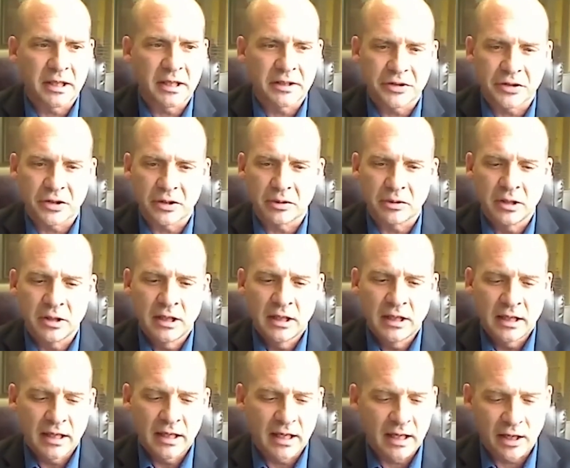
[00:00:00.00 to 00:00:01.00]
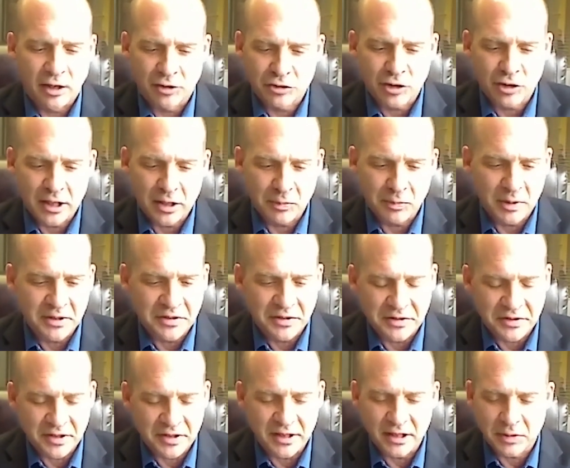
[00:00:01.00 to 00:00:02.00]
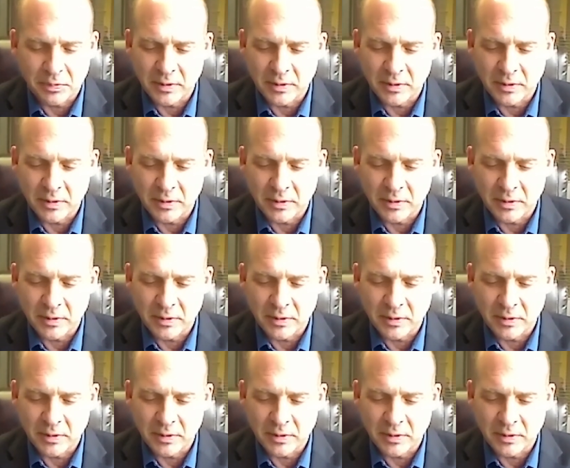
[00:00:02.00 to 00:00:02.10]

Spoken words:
So I'll try to be succinct,